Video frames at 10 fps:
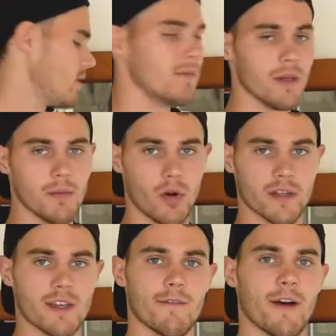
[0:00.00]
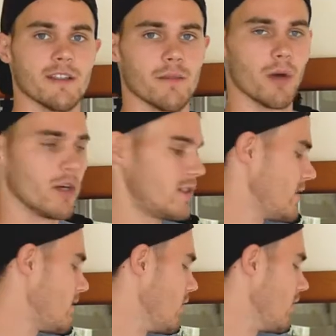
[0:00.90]
be more incentivized to
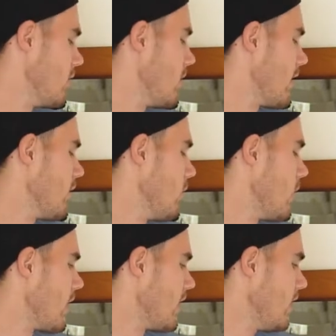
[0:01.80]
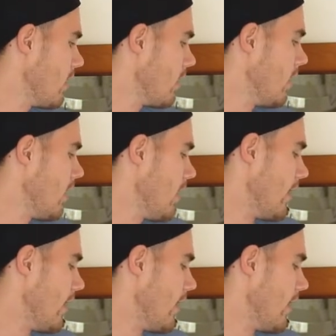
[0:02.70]
purchase. You can do whatever you want here.